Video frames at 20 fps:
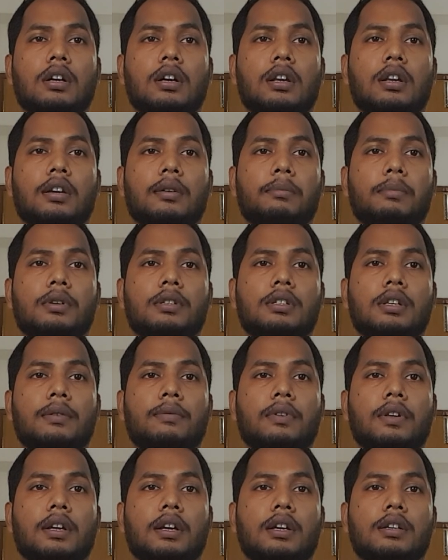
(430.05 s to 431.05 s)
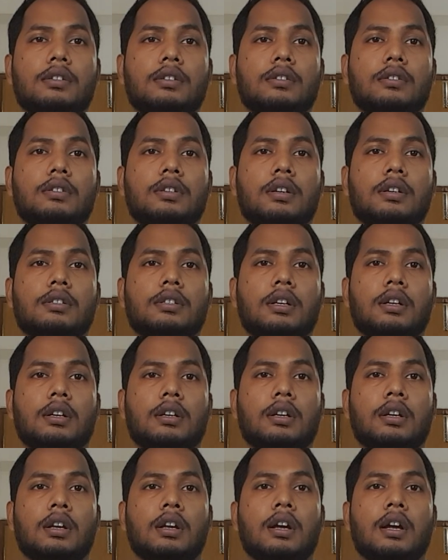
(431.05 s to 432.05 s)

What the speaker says: collect visa application charge, and